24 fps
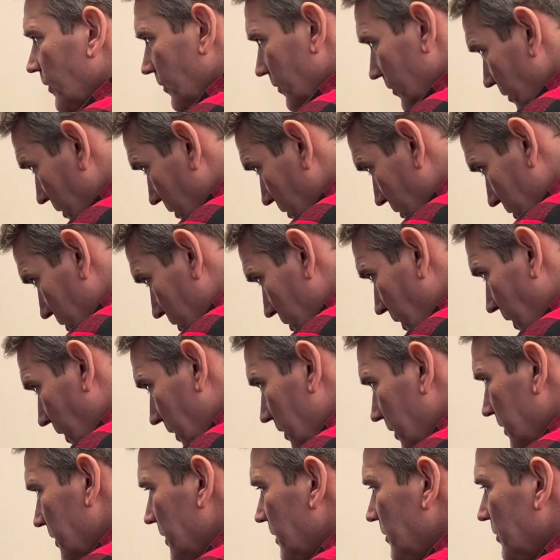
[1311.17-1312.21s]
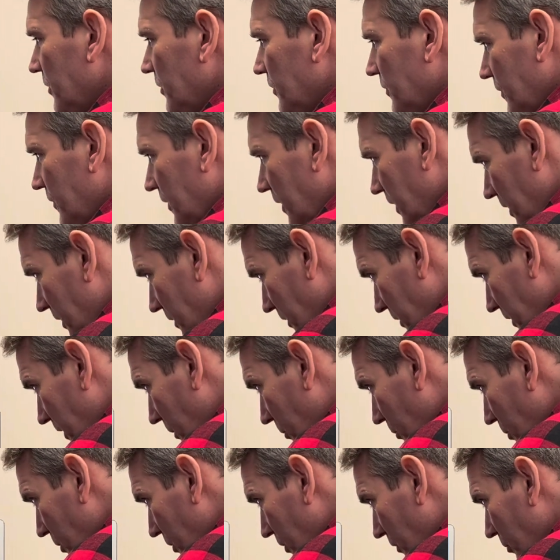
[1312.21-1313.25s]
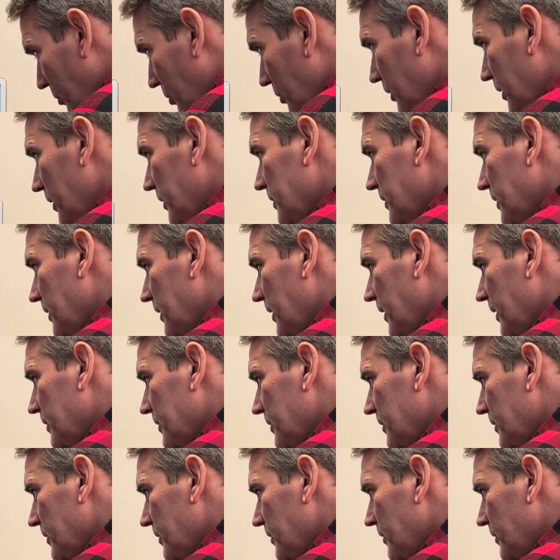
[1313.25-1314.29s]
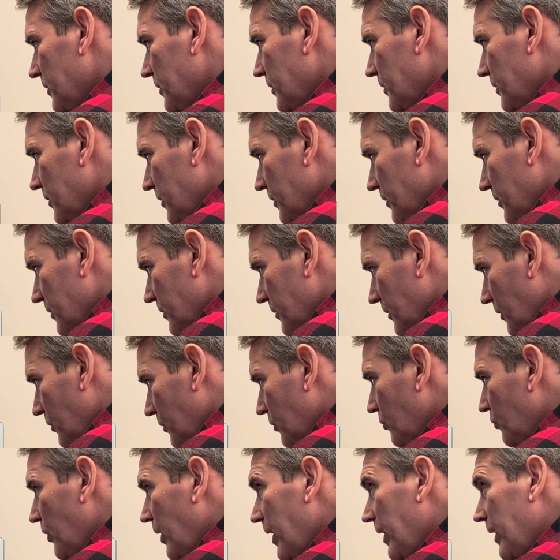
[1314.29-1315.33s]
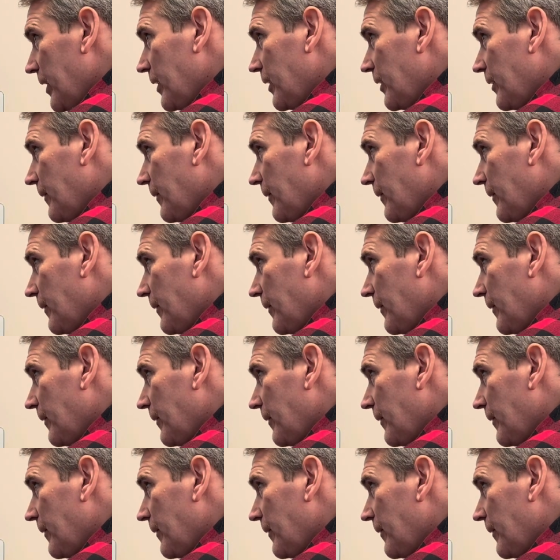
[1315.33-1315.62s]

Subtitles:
No, not the symbol. Find the number of points it has. A ray.